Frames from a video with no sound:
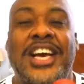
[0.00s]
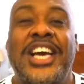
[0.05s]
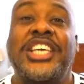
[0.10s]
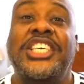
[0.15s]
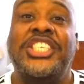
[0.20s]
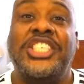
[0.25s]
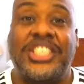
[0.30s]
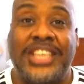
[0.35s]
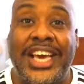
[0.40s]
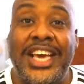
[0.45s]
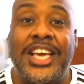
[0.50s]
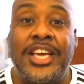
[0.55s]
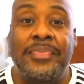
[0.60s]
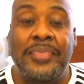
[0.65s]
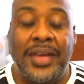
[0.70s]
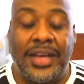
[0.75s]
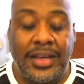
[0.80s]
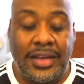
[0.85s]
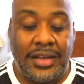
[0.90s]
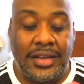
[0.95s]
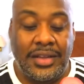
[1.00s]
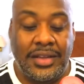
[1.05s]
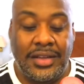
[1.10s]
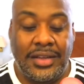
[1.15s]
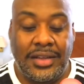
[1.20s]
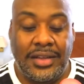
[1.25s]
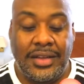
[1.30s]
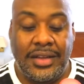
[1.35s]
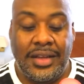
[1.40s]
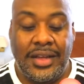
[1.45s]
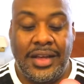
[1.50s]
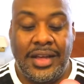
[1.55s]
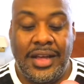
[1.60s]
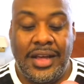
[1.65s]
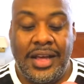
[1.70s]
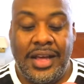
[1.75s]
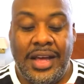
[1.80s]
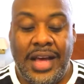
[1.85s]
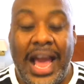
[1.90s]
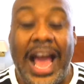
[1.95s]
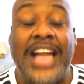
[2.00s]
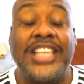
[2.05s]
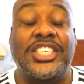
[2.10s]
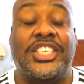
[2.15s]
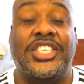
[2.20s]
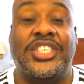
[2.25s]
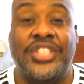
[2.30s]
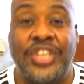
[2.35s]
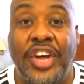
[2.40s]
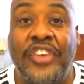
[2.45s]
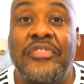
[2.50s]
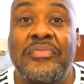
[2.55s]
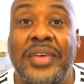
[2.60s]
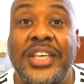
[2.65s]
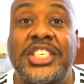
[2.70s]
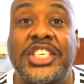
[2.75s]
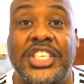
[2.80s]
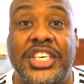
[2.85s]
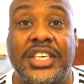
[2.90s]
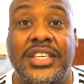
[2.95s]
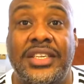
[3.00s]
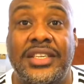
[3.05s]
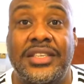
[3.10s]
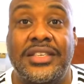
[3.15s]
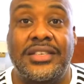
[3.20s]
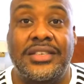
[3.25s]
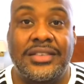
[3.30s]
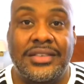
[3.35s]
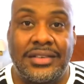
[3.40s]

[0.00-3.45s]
shake me and serve me chilled.